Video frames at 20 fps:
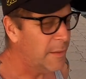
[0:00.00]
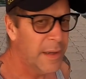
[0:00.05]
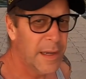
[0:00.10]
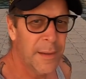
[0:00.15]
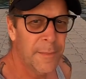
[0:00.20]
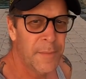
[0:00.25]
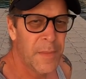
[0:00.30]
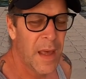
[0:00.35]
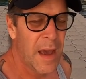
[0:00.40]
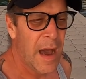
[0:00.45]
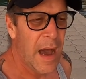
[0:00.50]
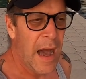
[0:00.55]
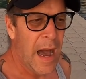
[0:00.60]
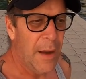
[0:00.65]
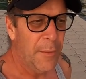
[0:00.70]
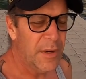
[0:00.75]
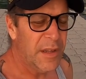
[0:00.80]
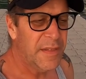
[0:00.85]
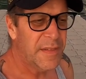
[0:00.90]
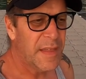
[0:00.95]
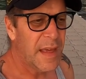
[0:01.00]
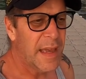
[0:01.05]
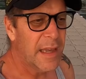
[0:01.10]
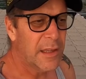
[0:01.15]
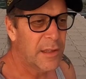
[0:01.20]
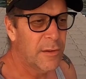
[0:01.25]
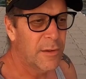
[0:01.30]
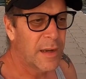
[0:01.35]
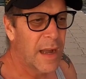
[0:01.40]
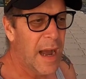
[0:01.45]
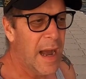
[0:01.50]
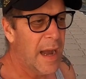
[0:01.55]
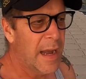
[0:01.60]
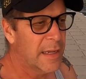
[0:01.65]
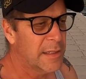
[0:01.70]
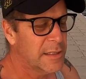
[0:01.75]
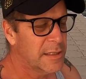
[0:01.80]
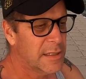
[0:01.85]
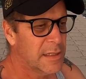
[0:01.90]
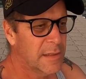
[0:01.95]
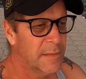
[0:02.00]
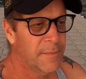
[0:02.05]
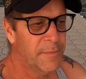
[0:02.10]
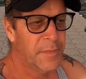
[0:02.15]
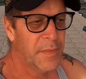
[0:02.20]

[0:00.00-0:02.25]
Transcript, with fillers: know what? I want to thank you guys